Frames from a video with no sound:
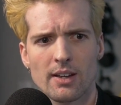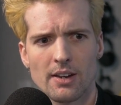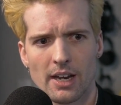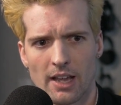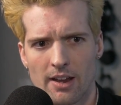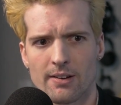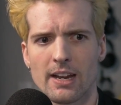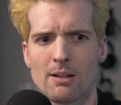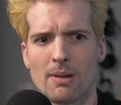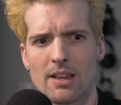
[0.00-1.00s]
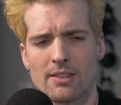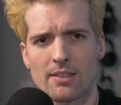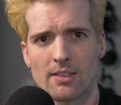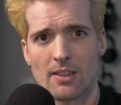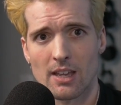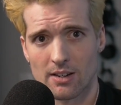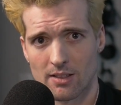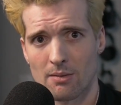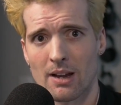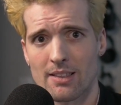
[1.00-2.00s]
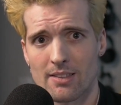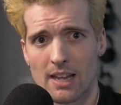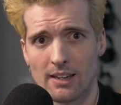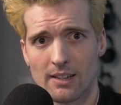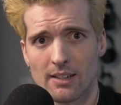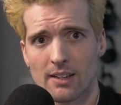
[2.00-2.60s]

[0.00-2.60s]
to get your database into the right state.